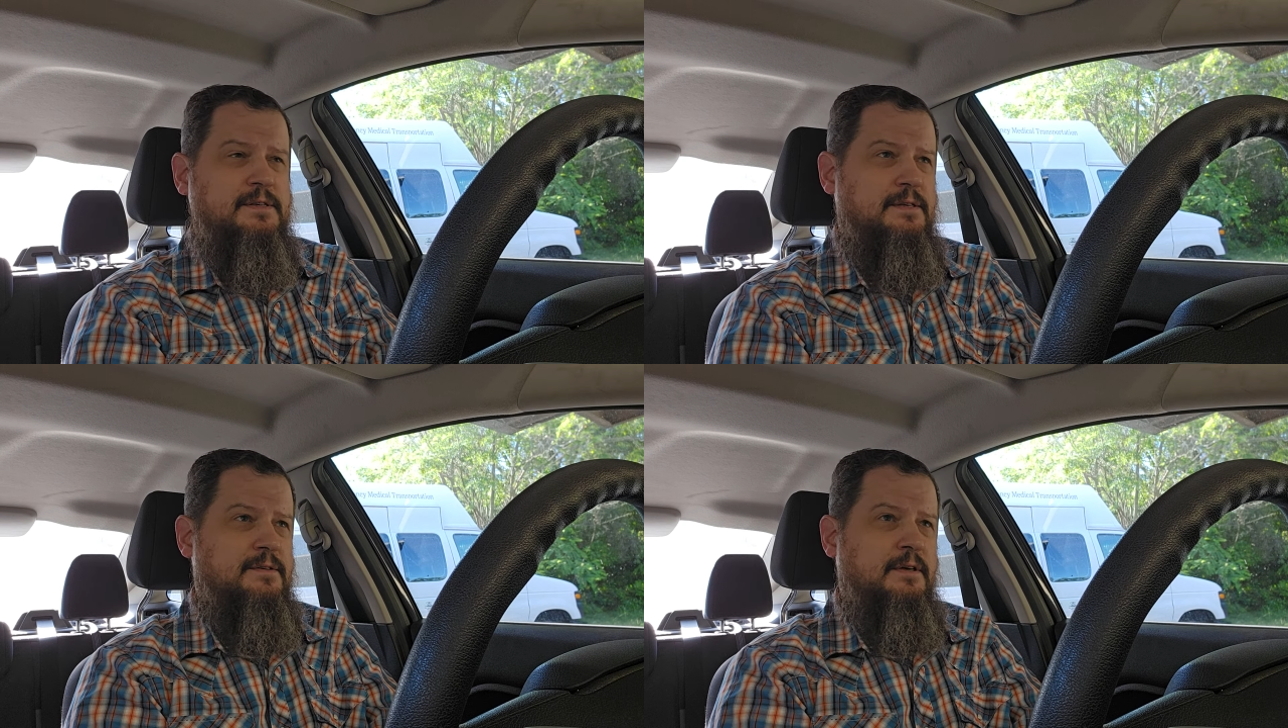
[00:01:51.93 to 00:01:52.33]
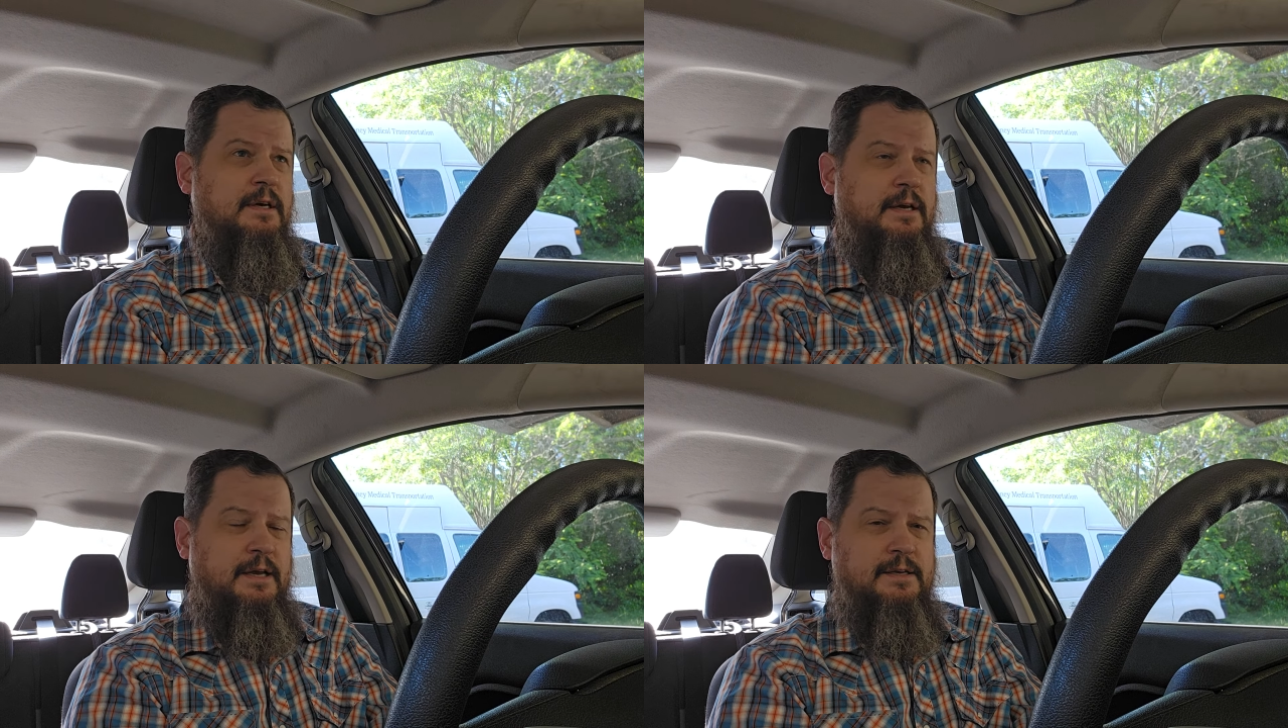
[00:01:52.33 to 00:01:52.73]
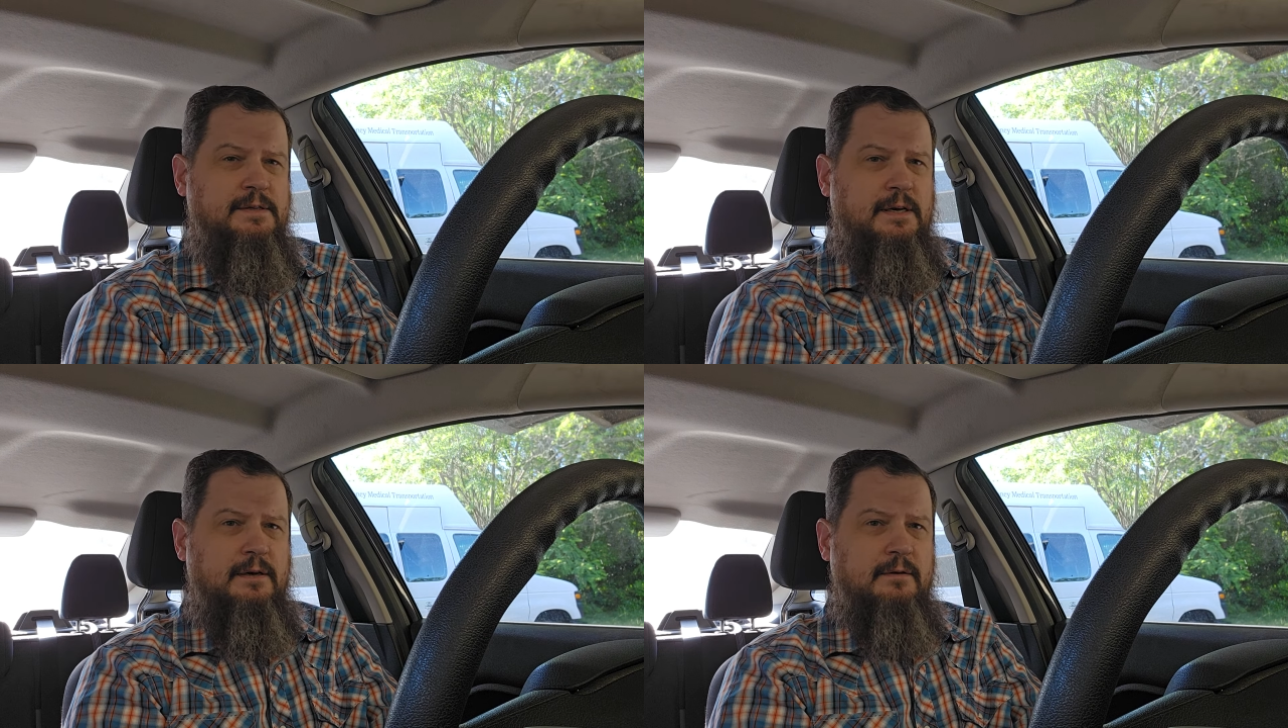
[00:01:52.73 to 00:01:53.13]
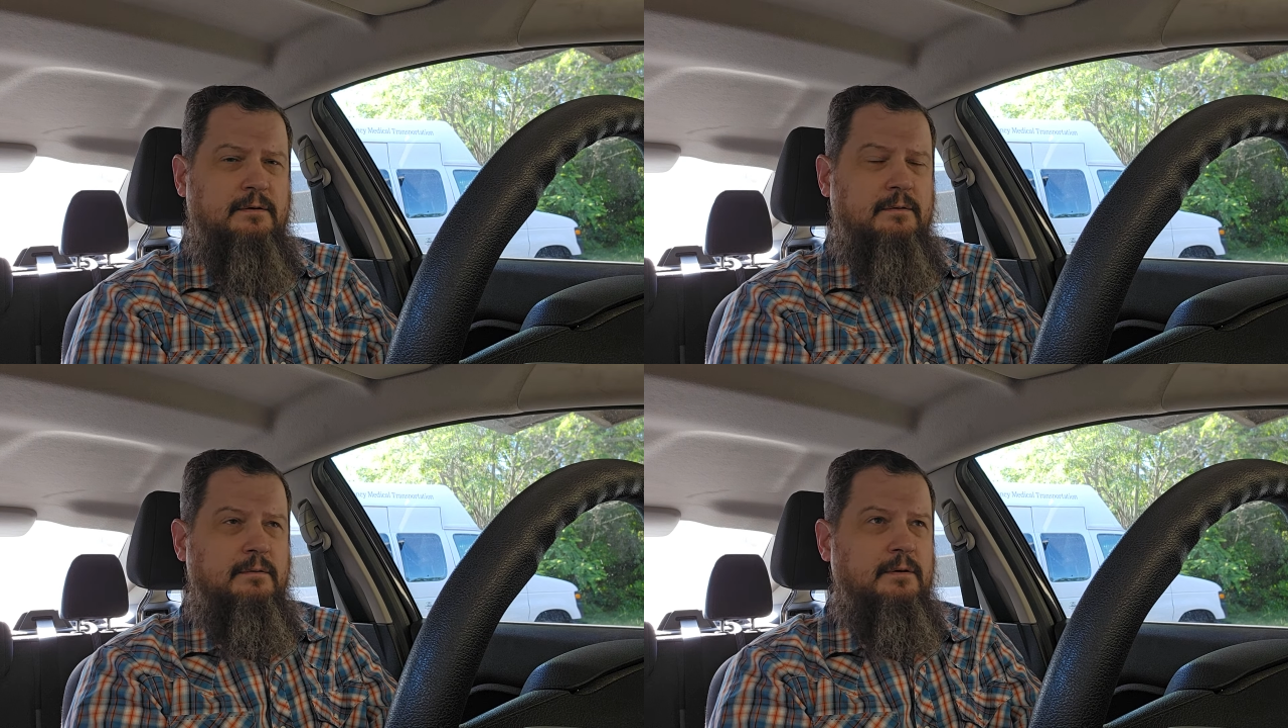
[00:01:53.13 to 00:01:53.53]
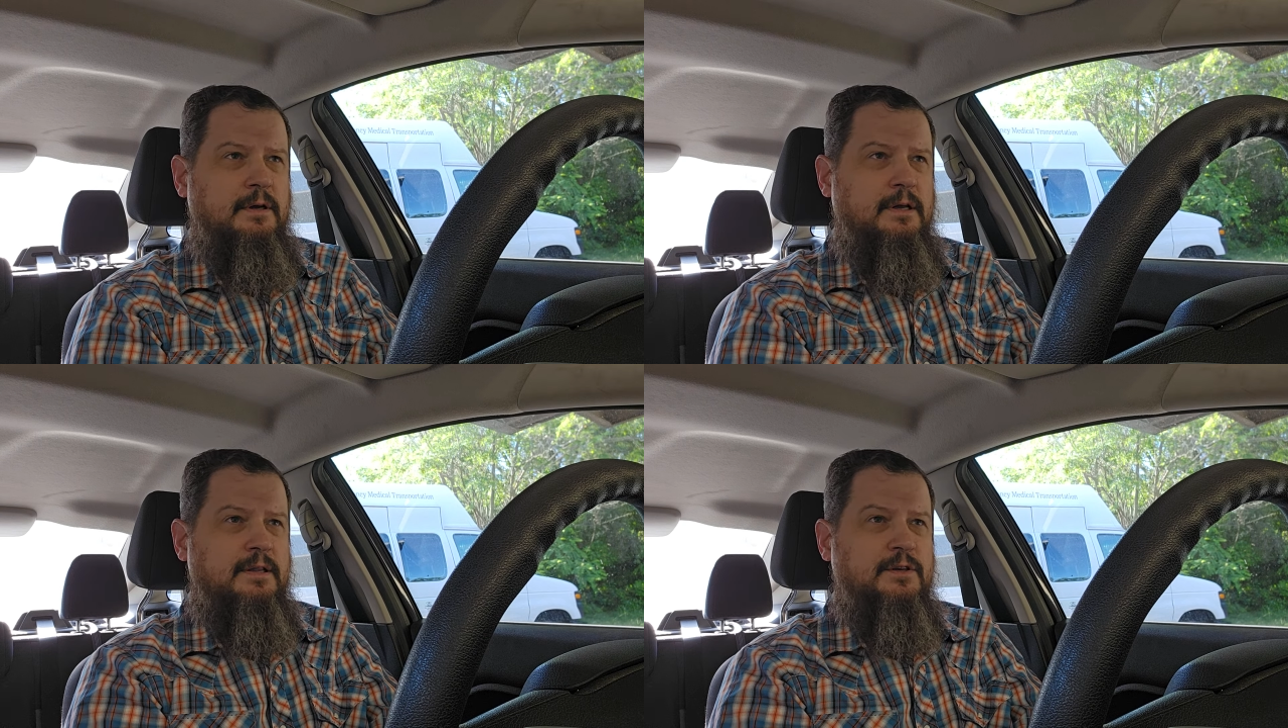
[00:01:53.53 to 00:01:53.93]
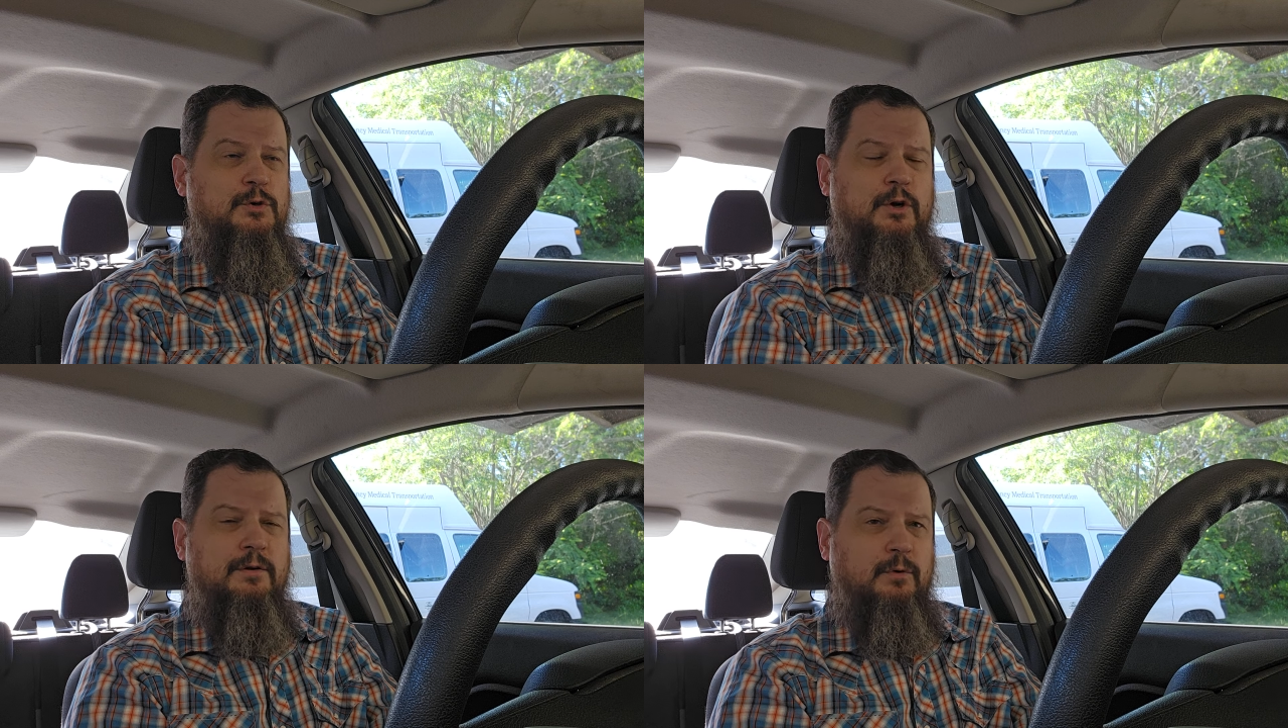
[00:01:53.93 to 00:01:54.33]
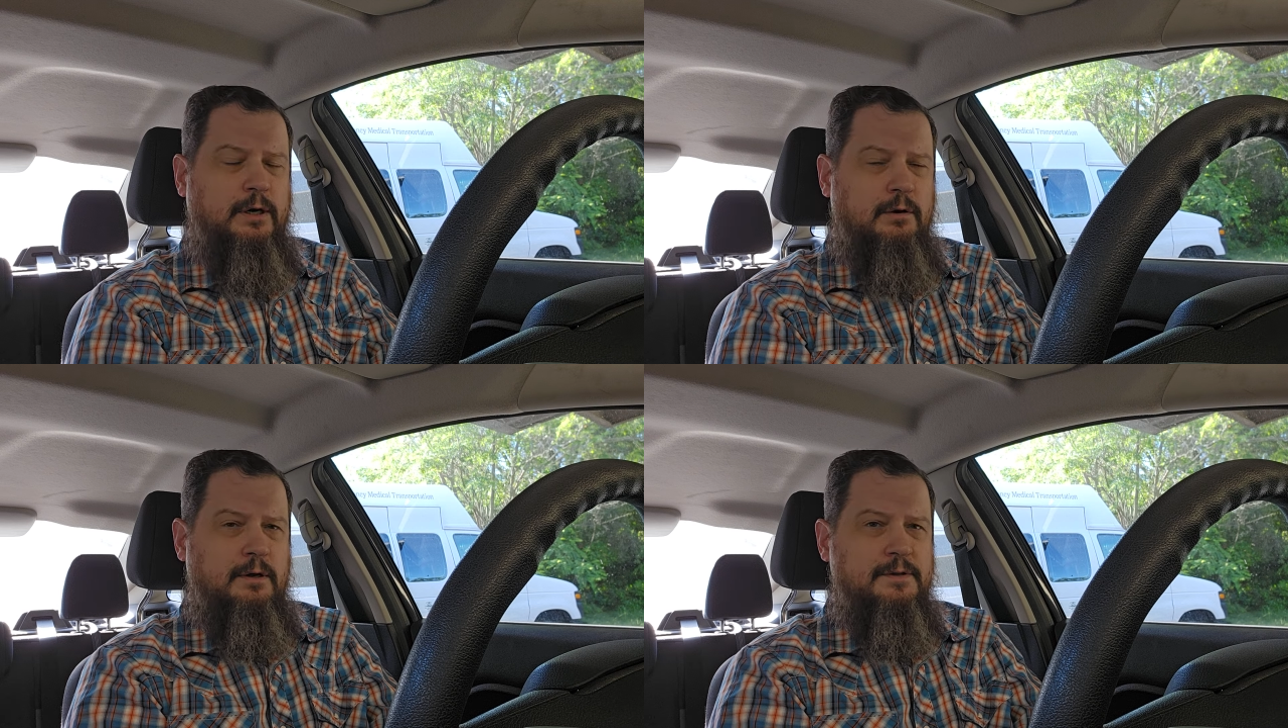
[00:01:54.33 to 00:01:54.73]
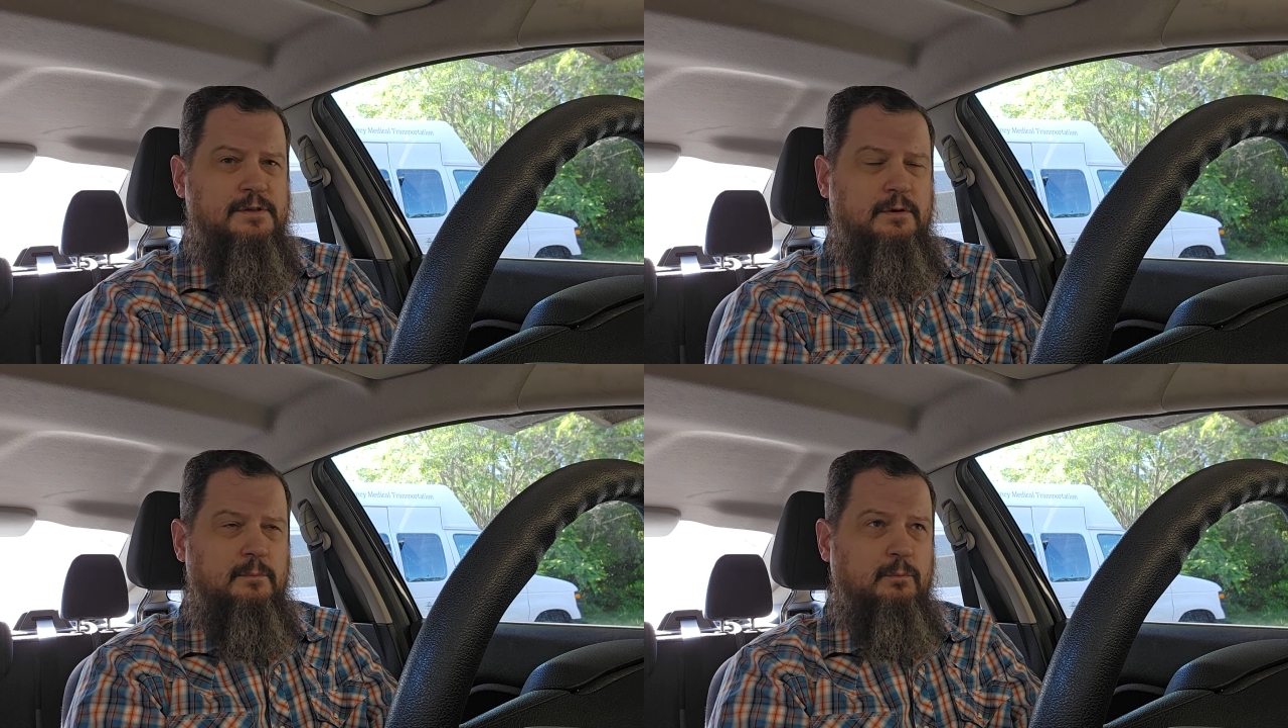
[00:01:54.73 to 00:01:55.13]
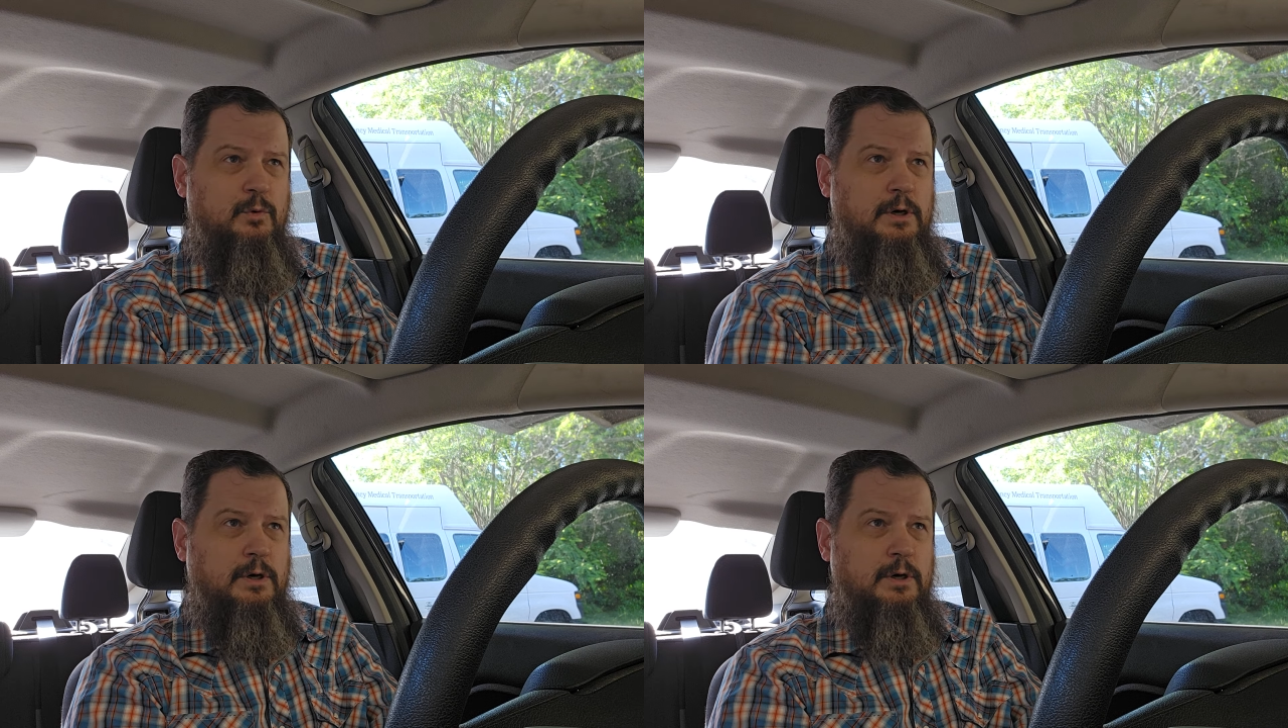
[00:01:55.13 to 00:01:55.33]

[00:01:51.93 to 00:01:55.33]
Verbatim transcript: He's, he's uh, the attorney of record on some